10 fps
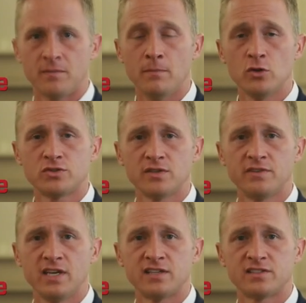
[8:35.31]
Most
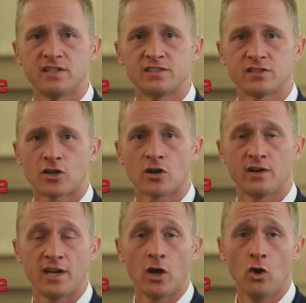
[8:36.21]
of the incidents
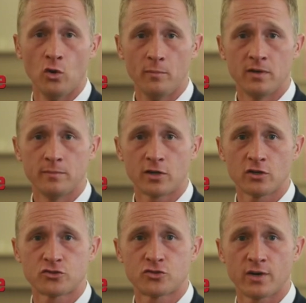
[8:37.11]
occurred at home
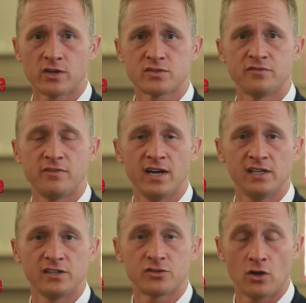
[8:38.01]
because triggers of
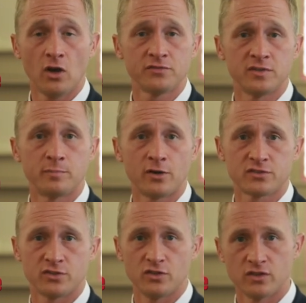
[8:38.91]
violence are often
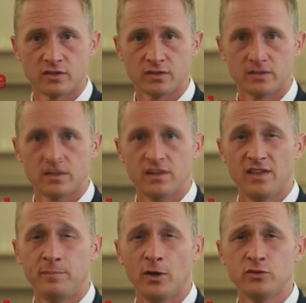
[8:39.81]
personal.
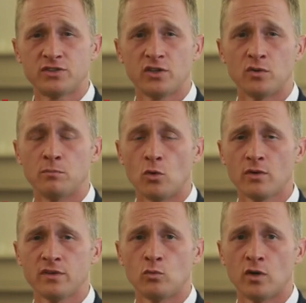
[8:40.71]
They posted on
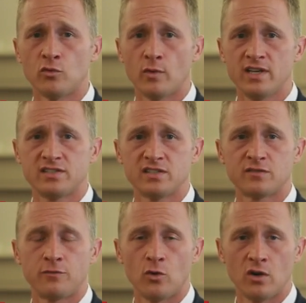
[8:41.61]
more than one
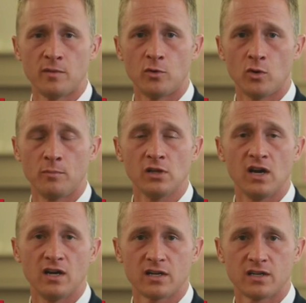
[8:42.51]
racist forum or
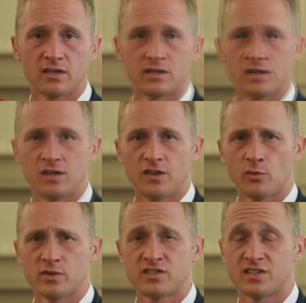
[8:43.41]
blog. There
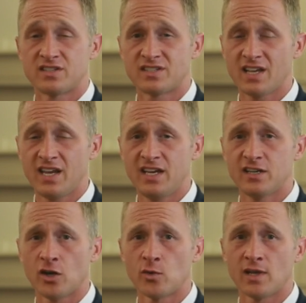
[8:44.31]
was
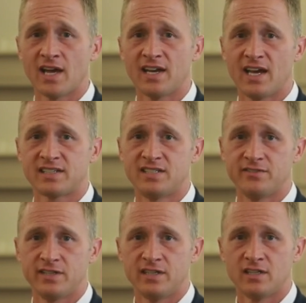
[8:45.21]
sustained online
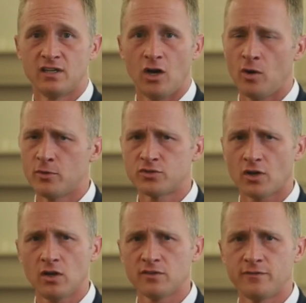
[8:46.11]
activity. Almost
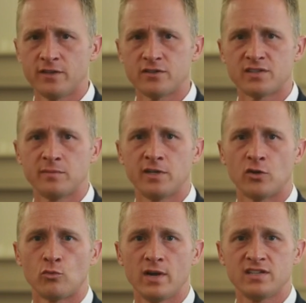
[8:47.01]
all offenders had been
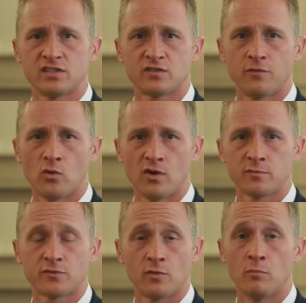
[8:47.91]
on racist
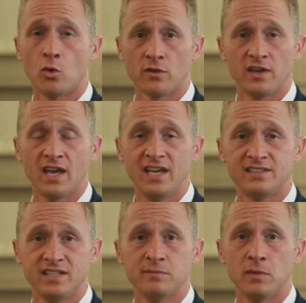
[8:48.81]
forums for more than
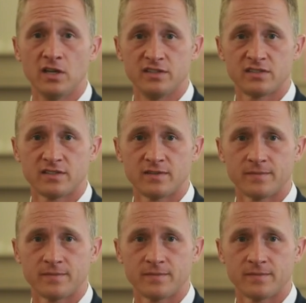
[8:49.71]
18 months.